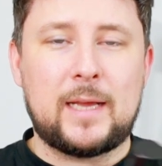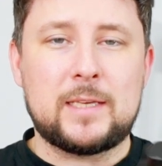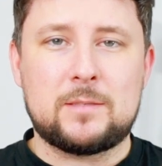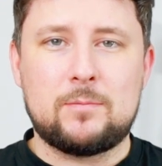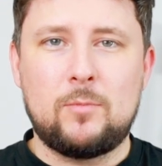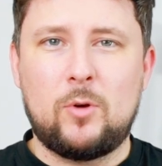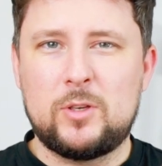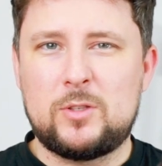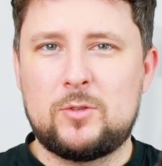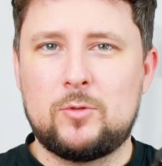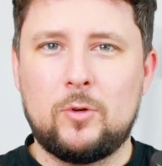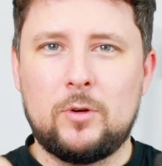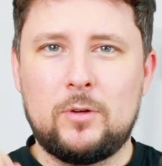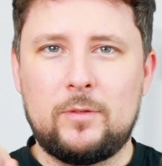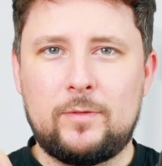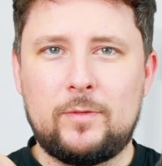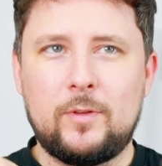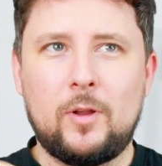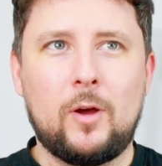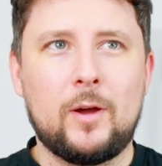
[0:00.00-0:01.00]
that's my
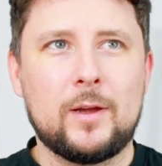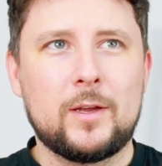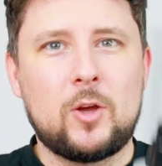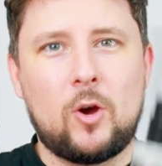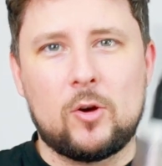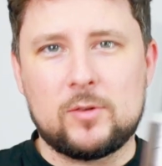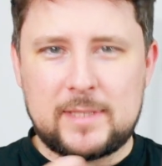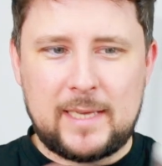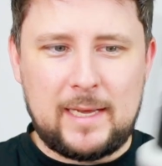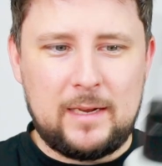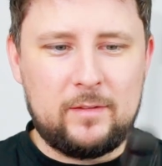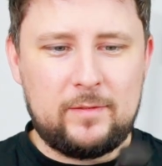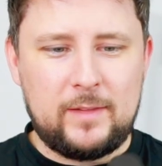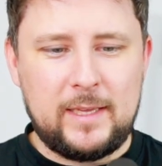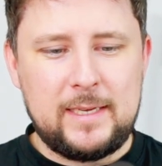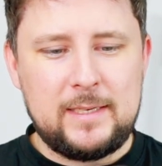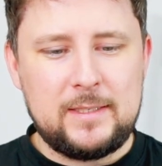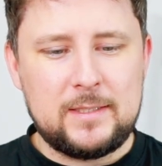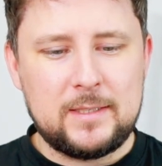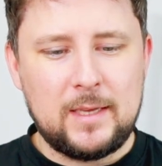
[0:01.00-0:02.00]
sort of like cocktail
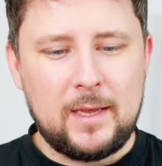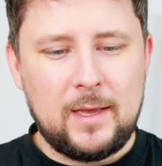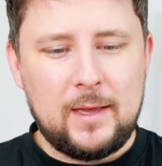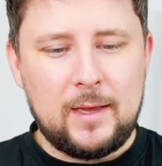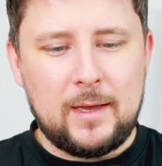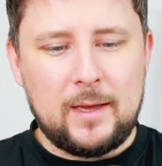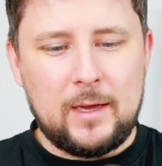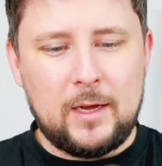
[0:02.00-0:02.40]
of these.